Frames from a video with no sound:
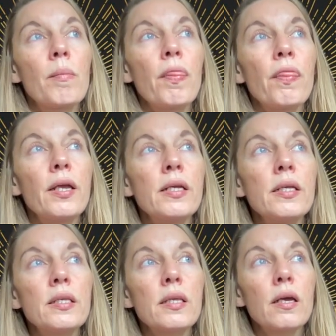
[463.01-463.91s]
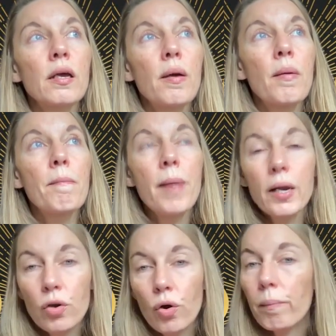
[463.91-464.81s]
But these
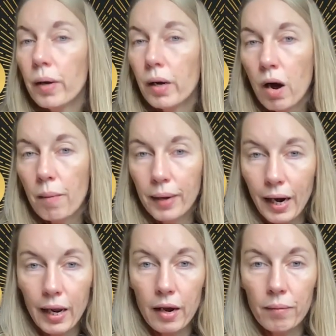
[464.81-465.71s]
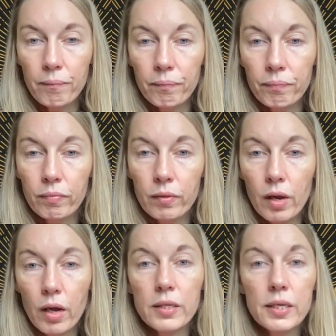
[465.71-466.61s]
may not become clear
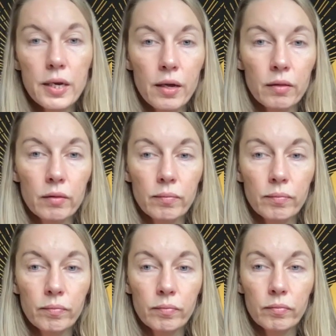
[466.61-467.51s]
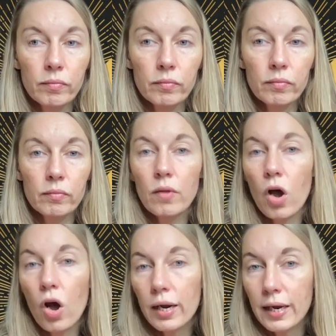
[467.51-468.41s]
until
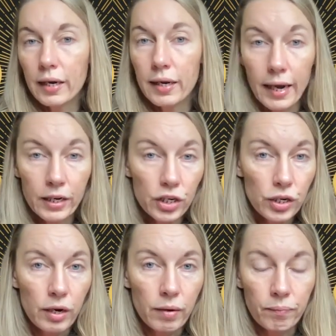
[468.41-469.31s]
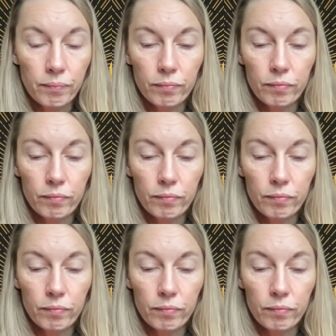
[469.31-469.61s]
early next year